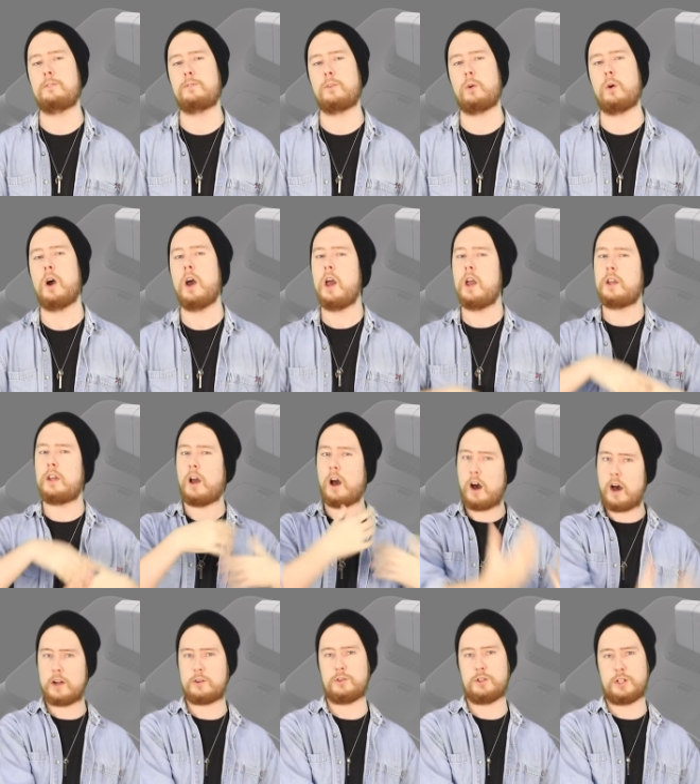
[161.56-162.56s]
for
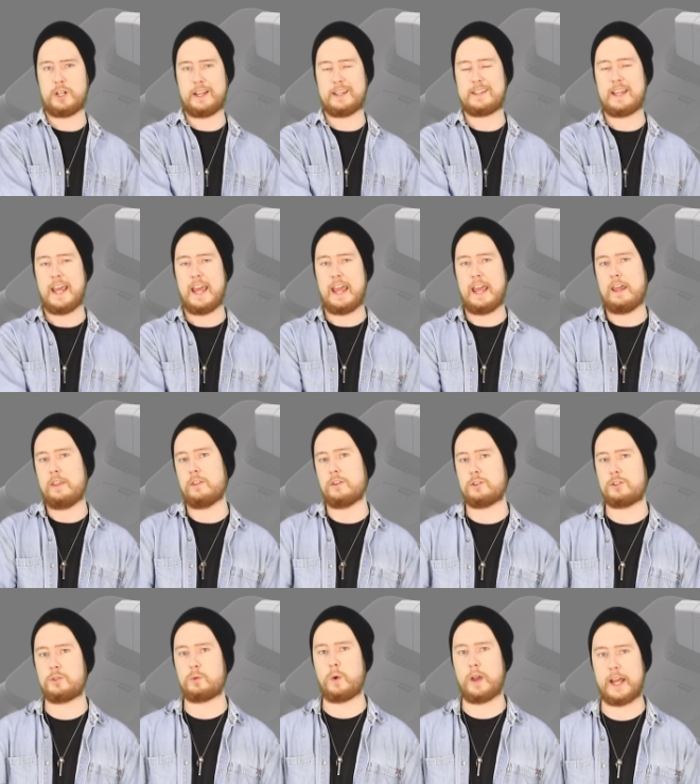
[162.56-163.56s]
cartridges in the
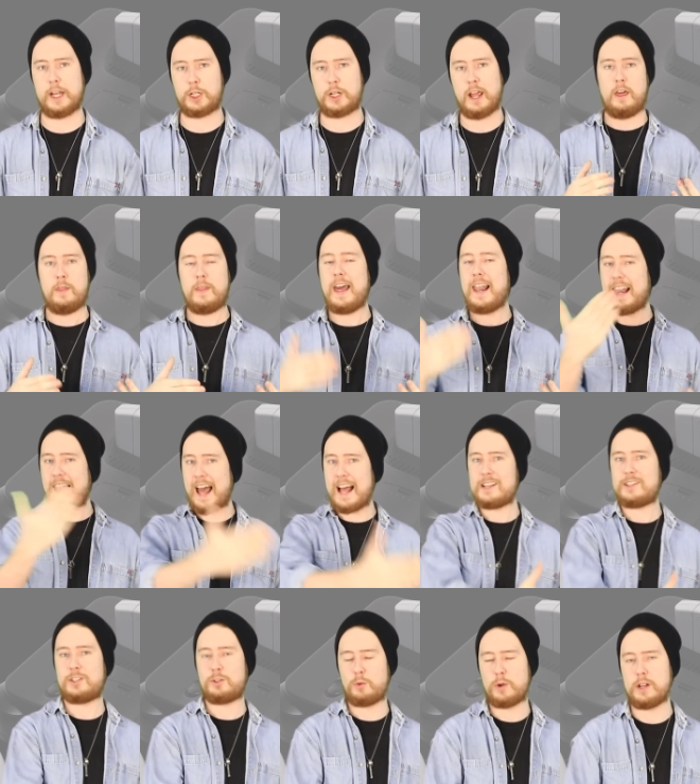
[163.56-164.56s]
Switch. Their
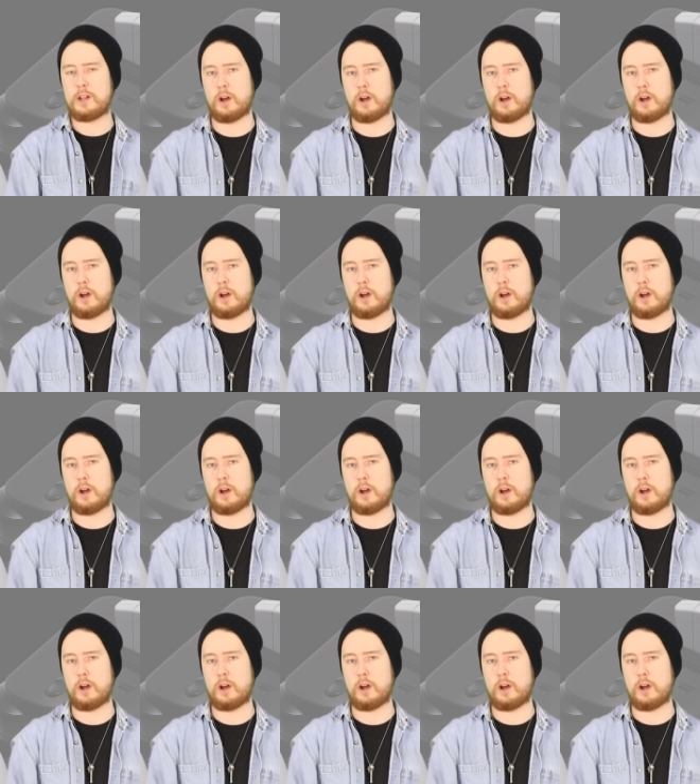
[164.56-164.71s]
last three